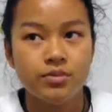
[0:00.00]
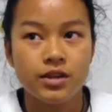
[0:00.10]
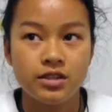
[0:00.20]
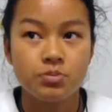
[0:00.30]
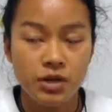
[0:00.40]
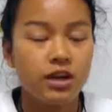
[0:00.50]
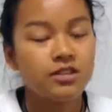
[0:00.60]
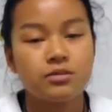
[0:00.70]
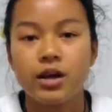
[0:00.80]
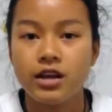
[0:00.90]
it's
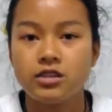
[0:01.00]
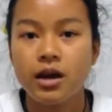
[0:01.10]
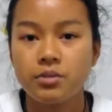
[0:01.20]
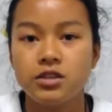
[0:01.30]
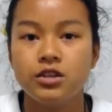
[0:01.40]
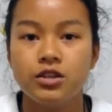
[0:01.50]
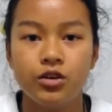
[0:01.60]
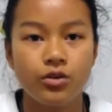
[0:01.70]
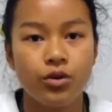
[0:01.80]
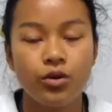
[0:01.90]
because of my adoption, you
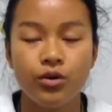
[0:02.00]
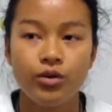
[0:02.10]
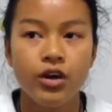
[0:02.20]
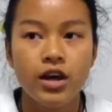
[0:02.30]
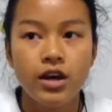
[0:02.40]
know, the whole